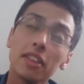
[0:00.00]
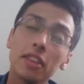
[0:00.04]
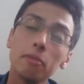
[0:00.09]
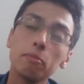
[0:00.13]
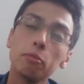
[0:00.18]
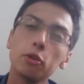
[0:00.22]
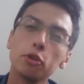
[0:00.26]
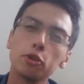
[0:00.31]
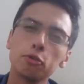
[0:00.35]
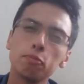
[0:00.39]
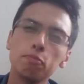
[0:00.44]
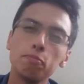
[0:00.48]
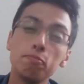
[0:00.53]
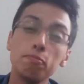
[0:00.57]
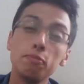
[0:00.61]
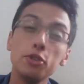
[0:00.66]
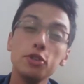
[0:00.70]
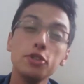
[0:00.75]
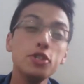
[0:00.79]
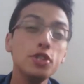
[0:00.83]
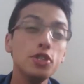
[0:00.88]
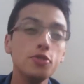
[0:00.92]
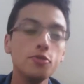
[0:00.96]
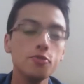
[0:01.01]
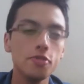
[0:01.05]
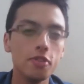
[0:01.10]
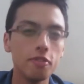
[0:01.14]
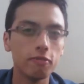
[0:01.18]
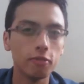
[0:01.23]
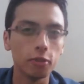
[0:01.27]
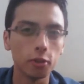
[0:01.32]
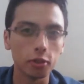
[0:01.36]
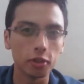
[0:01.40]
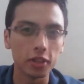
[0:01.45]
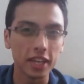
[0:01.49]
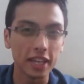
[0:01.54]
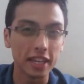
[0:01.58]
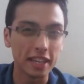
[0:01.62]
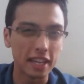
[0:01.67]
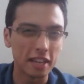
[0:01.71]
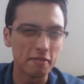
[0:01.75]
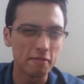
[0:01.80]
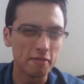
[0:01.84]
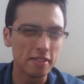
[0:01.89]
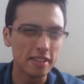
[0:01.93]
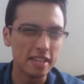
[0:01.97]
the most beautiful thing
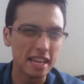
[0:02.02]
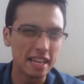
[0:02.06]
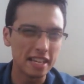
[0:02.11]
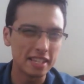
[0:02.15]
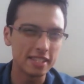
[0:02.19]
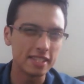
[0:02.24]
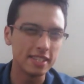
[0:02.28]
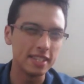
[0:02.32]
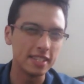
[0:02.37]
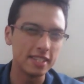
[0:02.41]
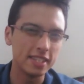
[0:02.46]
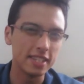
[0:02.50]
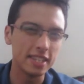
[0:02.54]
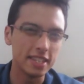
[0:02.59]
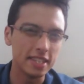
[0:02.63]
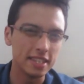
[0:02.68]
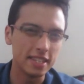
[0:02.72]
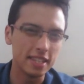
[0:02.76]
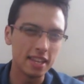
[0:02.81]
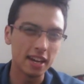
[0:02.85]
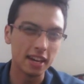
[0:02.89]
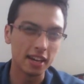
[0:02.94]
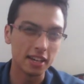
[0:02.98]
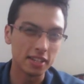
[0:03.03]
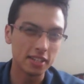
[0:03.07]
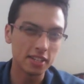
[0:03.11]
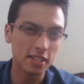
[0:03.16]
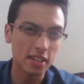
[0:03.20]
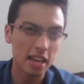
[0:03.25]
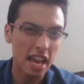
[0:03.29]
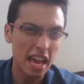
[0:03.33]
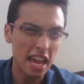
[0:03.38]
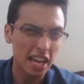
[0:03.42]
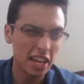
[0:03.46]
that VSDC does